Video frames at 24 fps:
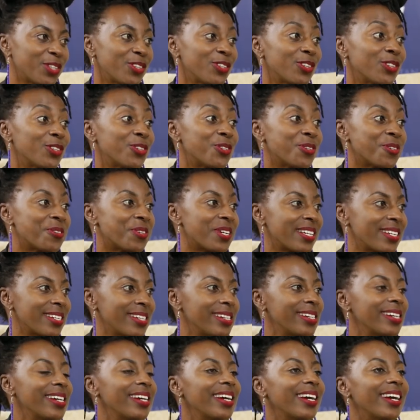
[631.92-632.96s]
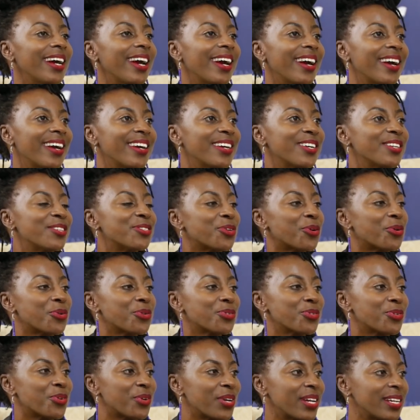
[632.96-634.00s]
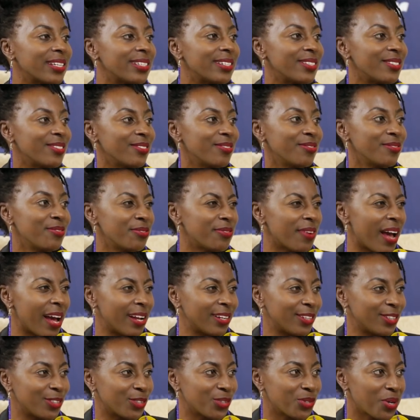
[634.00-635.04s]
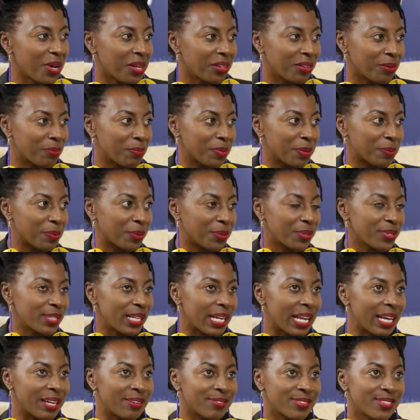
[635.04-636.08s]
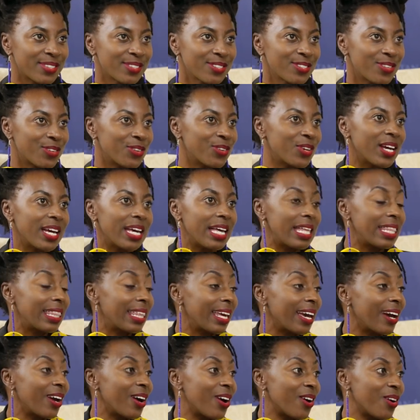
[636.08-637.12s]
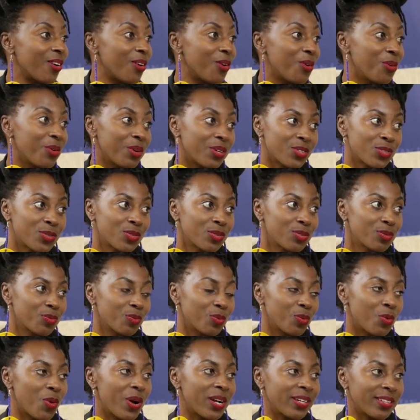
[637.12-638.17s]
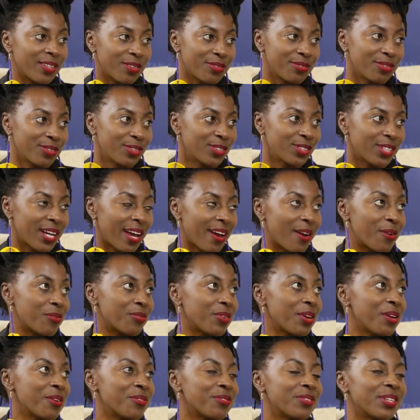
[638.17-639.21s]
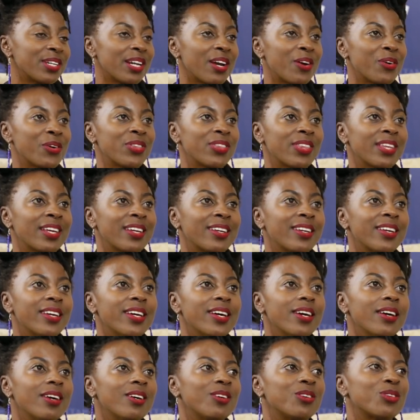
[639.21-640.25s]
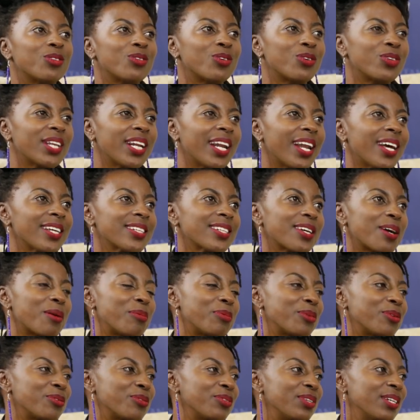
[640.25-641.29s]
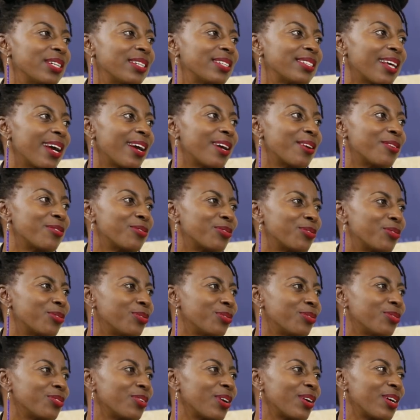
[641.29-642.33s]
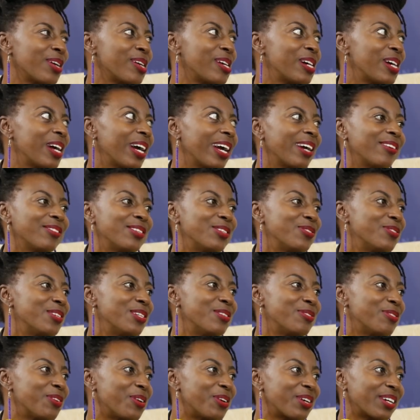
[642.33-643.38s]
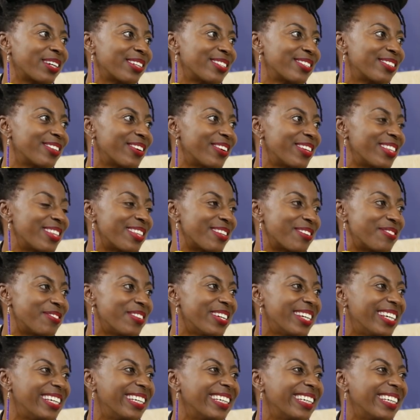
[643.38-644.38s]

you're doing uh, is also adding value to other people's lives. So they are always wonderful to have every now and then. Although the last couple of years I, have, I haven't really focused on them